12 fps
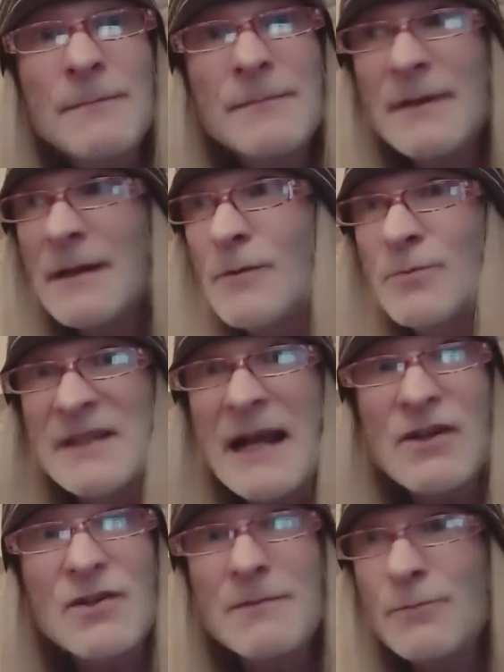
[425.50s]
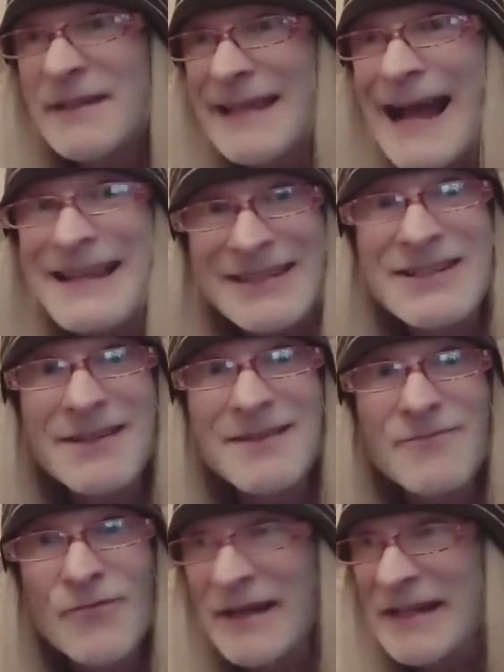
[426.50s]
was asked
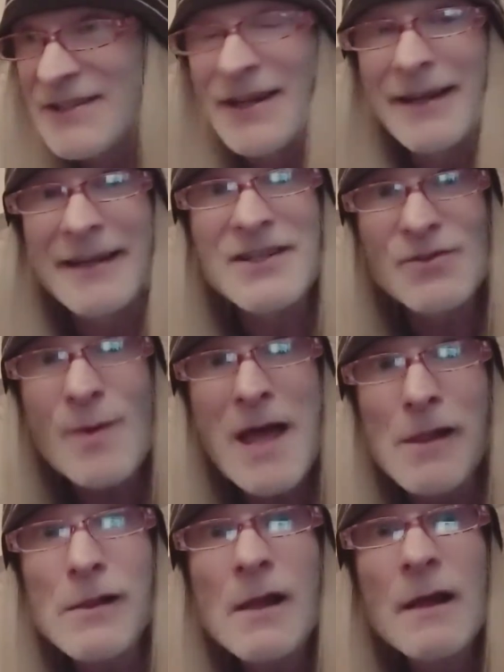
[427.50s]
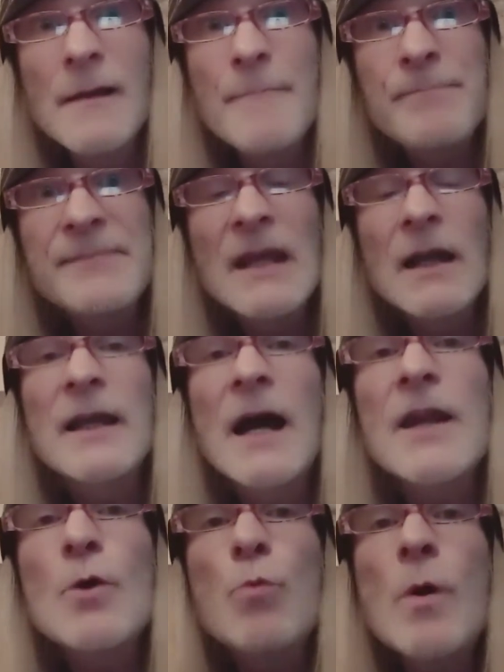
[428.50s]
recently as well,
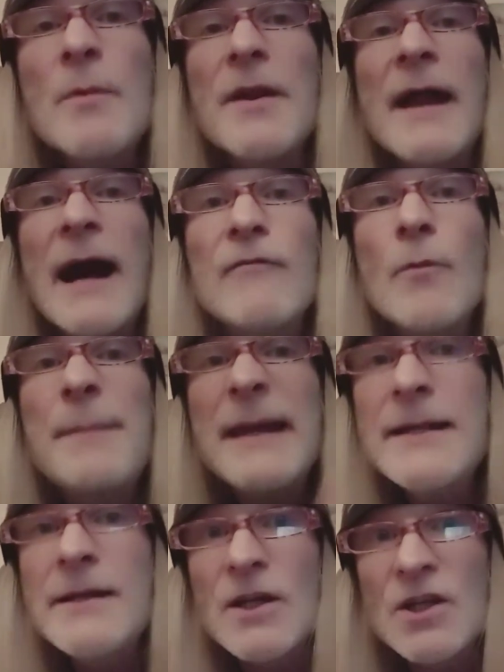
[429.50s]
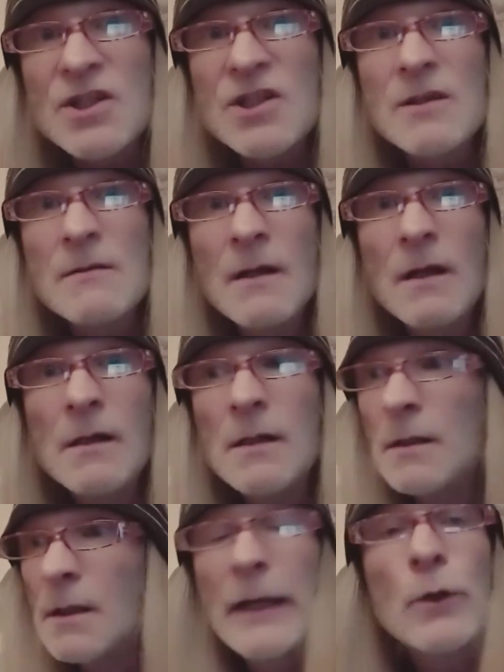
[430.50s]
can a woman have a penis?
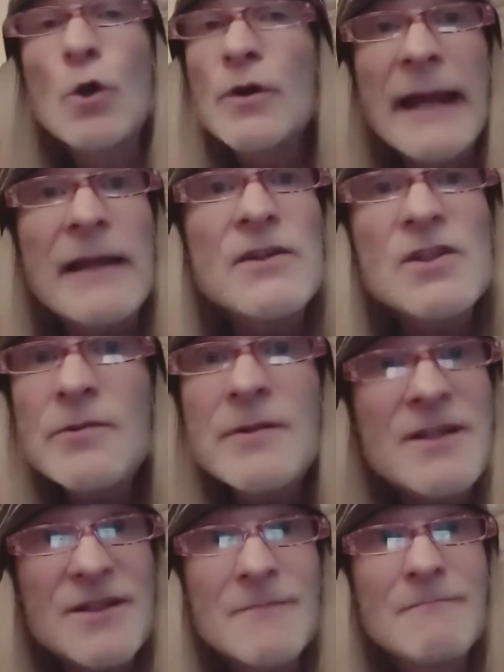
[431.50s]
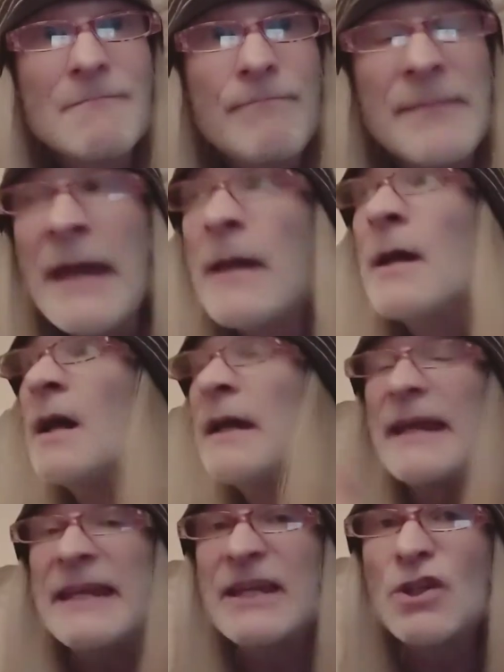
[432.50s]
Couldn't answer it.
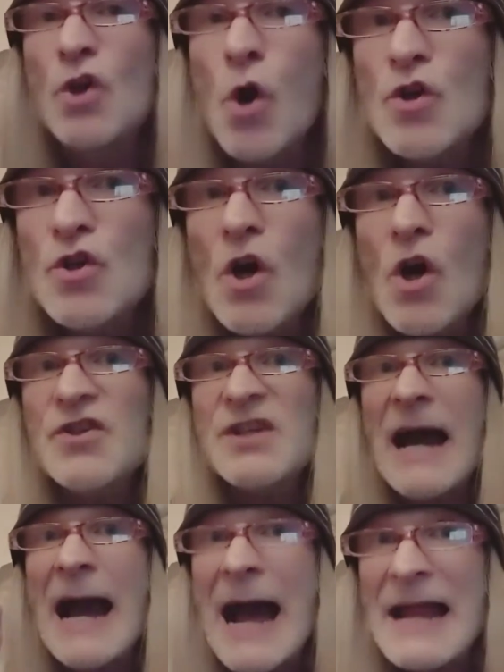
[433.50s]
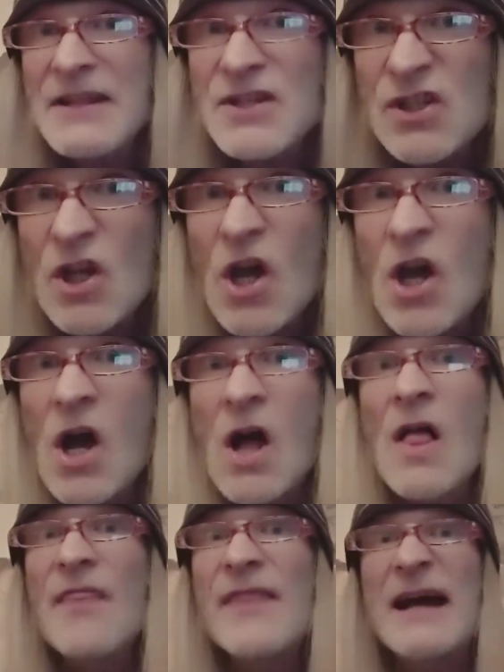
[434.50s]
He could not answer
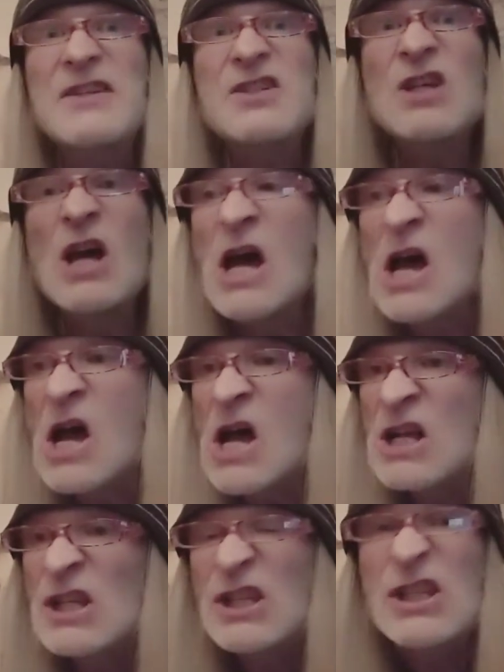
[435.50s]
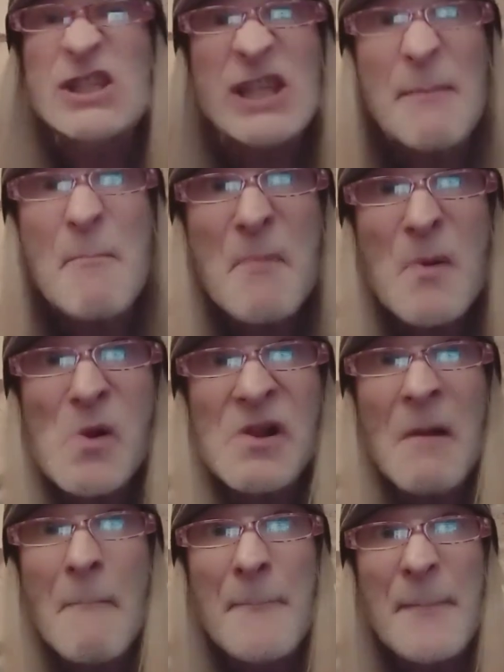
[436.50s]
that
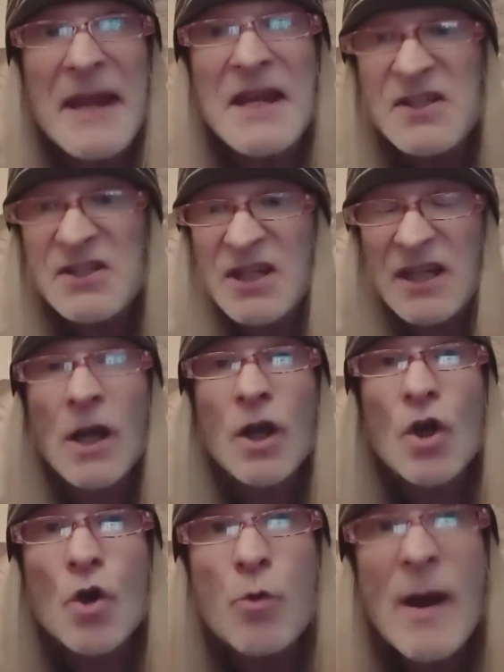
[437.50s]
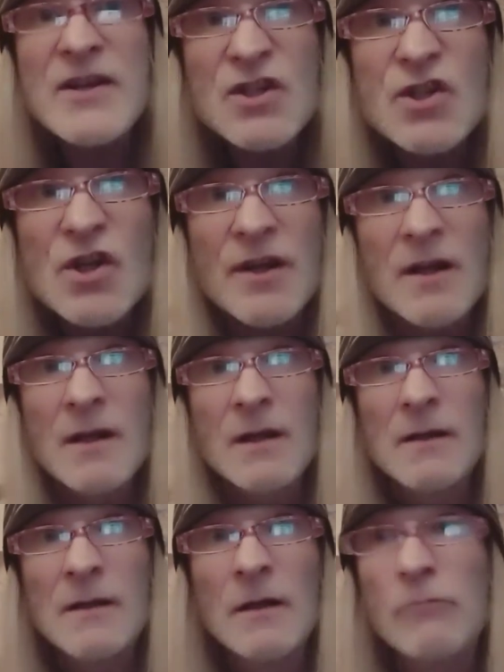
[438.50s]
simple, basic question,
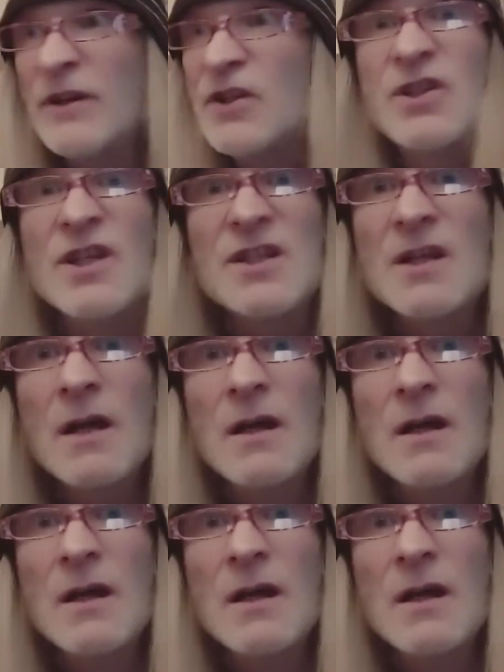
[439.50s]
which is,